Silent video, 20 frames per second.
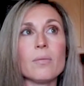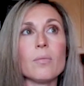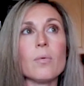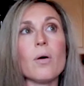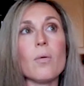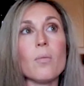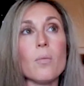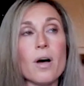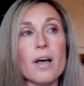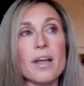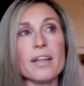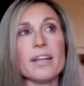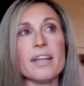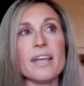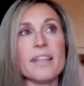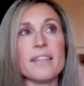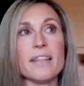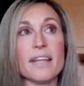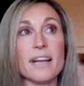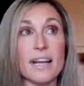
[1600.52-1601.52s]
well, one,
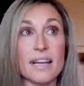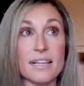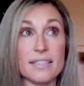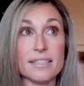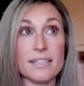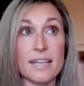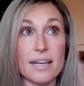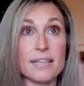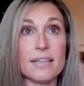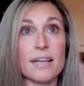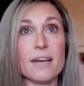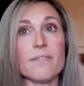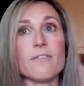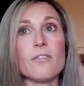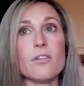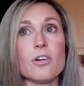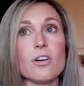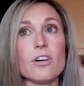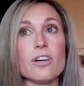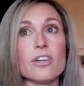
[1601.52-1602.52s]
and that I signed up
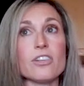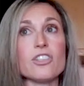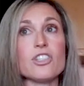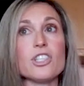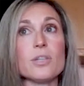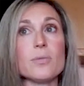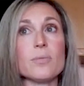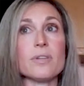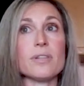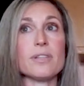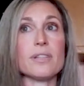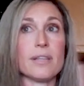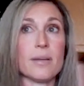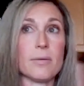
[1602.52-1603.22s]
for, and she was,